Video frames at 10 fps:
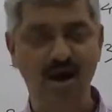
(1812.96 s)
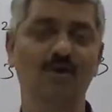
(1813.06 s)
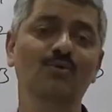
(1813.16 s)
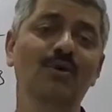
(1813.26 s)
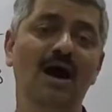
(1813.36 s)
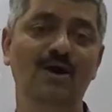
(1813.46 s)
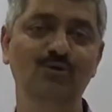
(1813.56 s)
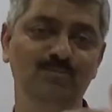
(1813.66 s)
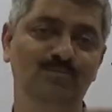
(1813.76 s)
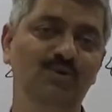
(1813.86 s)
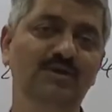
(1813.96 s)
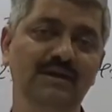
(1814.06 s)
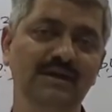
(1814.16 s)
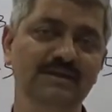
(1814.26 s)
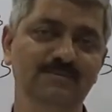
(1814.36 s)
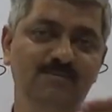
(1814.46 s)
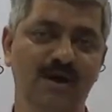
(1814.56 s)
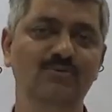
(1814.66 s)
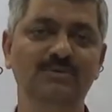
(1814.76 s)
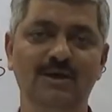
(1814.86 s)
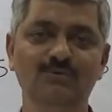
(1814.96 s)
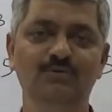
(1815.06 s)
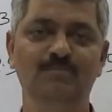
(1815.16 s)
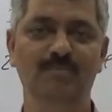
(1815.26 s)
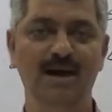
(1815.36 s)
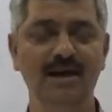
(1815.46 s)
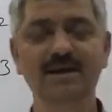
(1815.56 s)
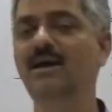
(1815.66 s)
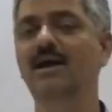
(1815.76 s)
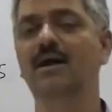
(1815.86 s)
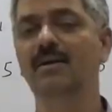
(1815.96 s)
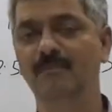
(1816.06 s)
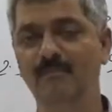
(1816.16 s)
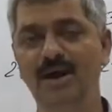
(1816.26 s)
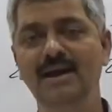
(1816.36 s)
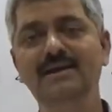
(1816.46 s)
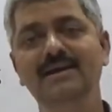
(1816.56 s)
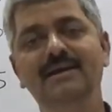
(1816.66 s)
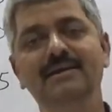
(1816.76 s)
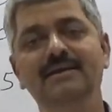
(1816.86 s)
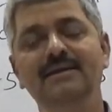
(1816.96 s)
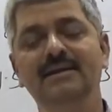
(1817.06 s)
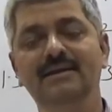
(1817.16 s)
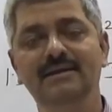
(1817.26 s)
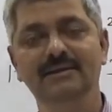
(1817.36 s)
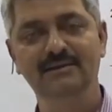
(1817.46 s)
how output is found out by a